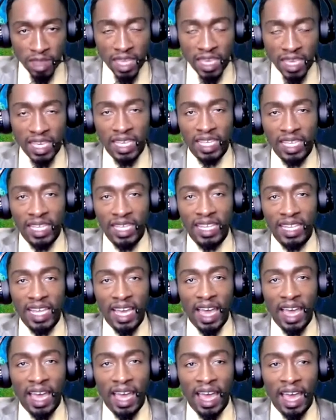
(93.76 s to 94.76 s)
And
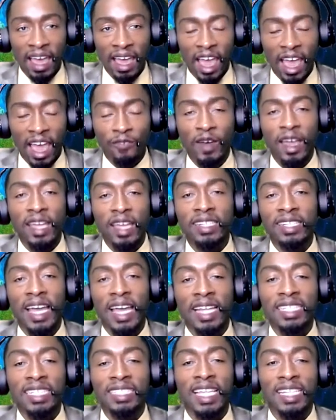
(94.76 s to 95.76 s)
I
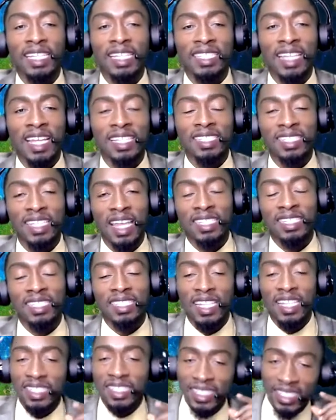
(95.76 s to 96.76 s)
think
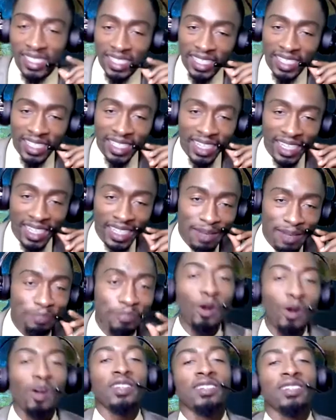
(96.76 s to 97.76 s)
that's an
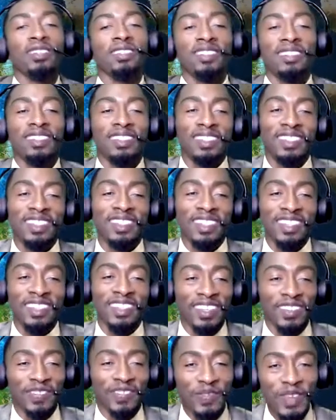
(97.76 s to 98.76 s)
important
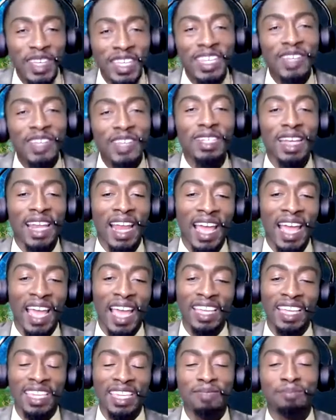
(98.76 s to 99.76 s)
video that
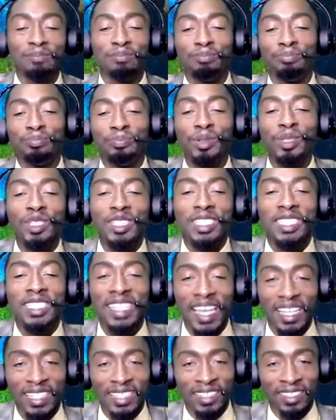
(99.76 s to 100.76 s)
I can put
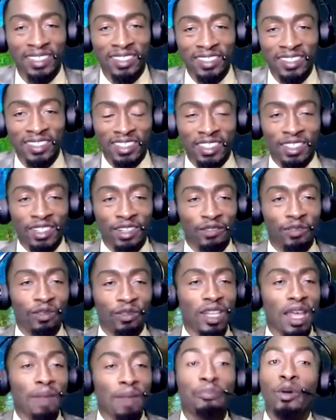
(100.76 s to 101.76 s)
together
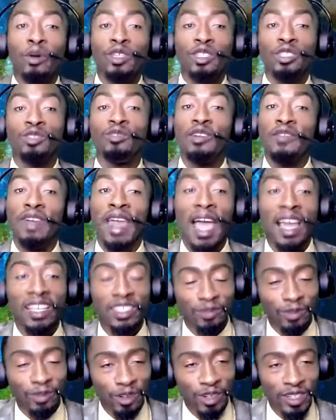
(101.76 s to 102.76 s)
for that person who ever
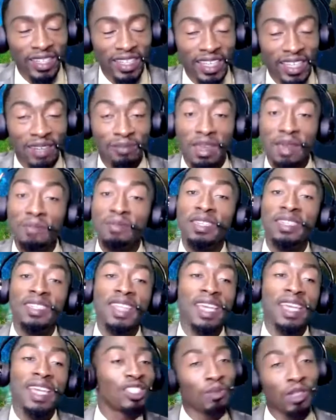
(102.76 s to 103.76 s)
asked for it, and maybe
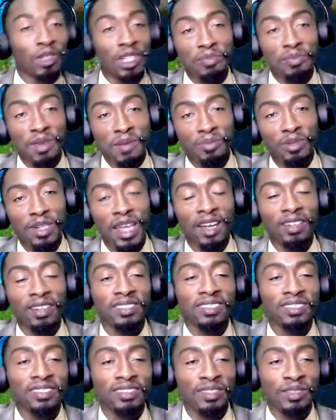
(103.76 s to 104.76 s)
there's some other people that
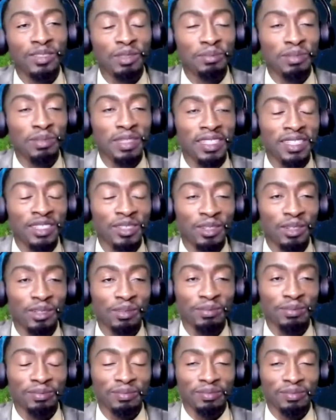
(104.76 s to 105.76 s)
will be,
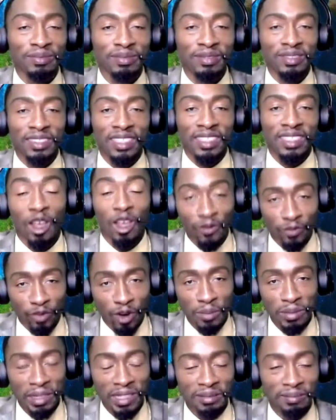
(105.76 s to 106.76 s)
learn
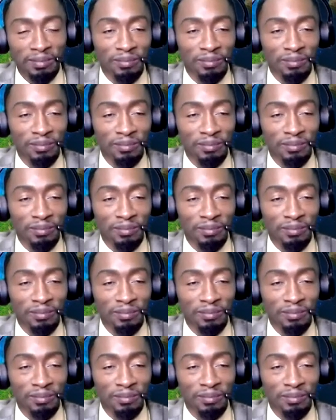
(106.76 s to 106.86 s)
from it.